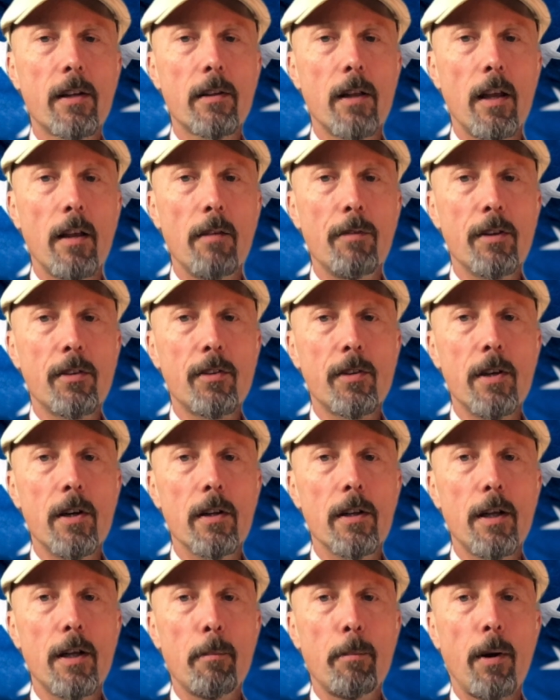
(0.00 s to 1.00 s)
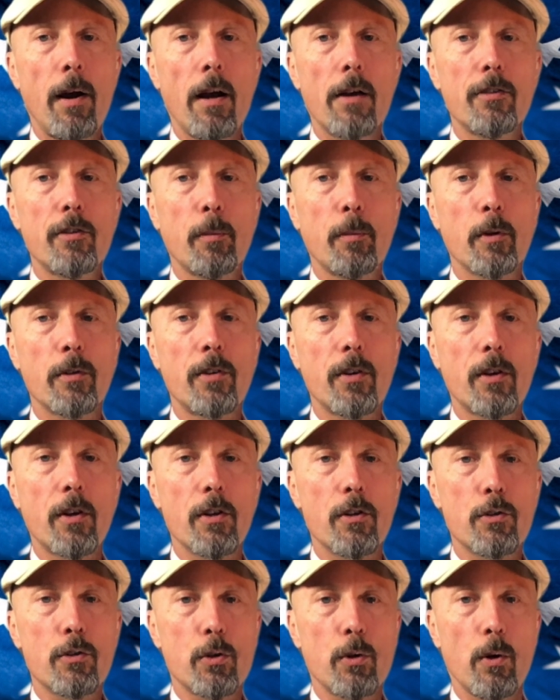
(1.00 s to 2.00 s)
leave, it's nearly impossible to
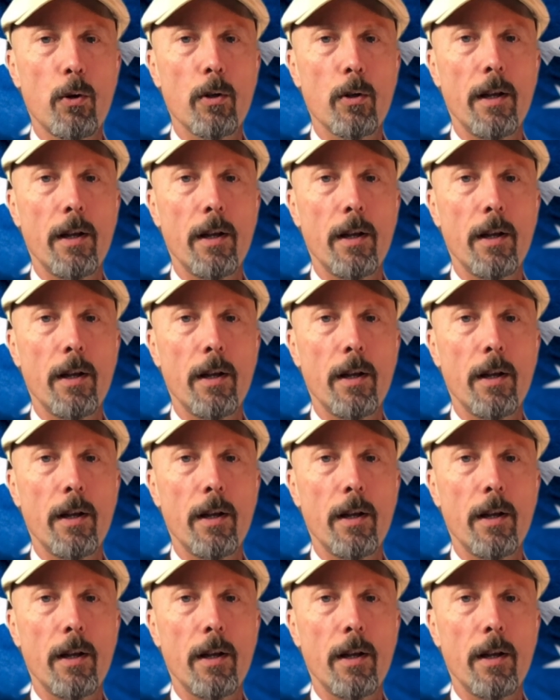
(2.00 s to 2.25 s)
control